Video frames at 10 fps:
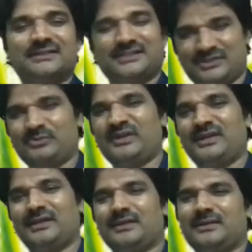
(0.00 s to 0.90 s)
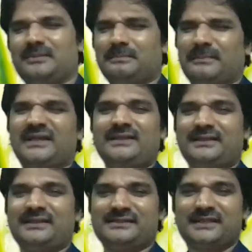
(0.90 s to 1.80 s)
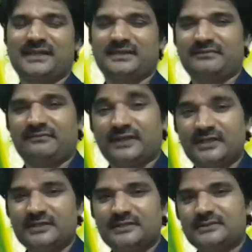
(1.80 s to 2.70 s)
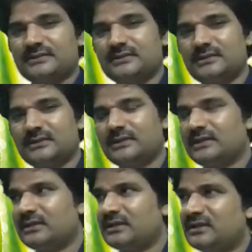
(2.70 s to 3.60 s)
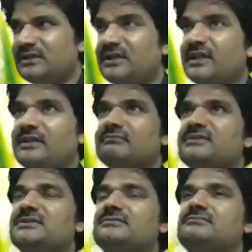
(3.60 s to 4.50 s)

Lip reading: This way, many things I felt, dreamed,